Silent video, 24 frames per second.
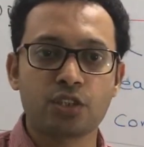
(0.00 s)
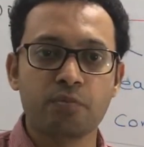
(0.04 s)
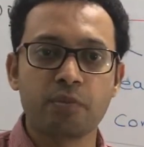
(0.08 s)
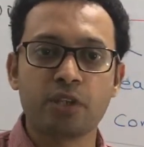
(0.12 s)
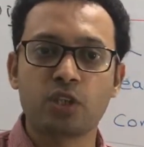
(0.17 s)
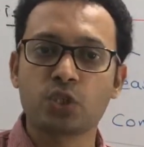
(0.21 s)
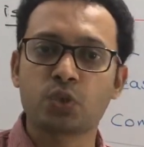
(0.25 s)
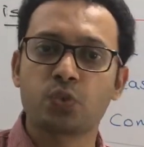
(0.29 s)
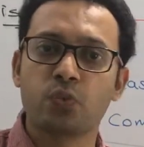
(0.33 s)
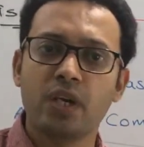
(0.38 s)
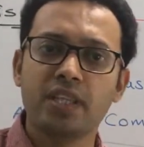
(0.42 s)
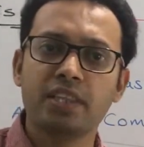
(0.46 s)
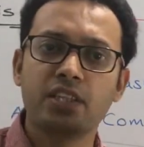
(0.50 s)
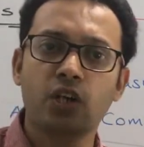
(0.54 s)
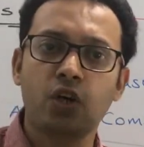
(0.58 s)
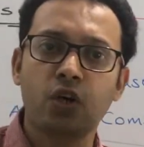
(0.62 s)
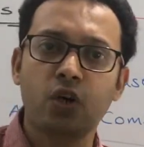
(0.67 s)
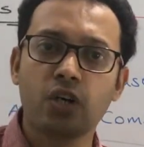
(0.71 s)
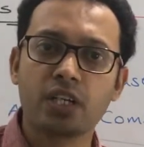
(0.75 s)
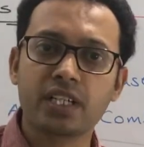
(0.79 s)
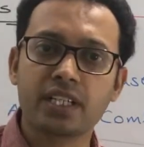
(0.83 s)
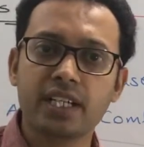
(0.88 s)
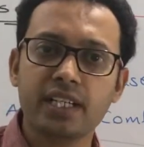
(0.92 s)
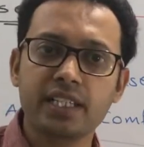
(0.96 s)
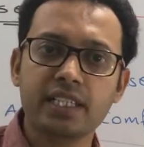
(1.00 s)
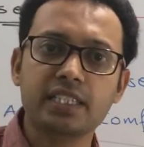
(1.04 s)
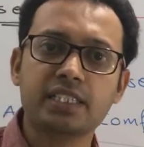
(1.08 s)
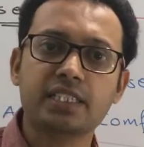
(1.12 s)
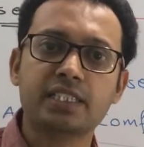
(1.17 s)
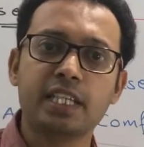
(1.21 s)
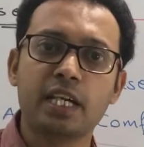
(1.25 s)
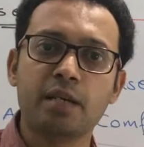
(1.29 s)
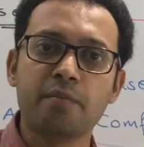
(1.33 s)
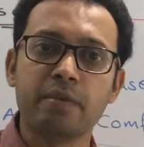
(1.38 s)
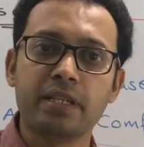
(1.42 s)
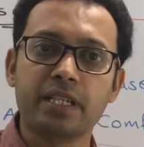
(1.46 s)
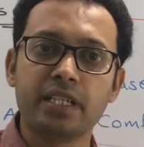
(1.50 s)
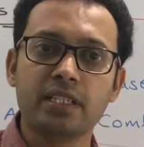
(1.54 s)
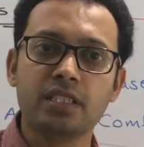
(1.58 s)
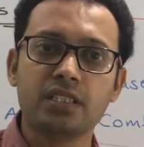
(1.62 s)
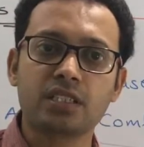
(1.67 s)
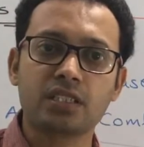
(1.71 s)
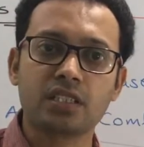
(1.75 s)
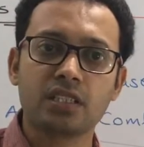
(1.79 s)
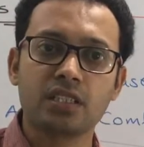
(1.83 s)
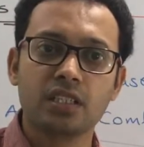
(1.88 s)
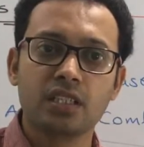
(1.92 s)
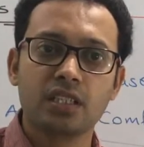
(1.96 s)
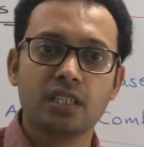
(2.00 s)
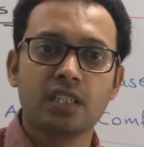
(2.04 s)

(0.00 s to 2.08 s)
Because when the organ is damaged,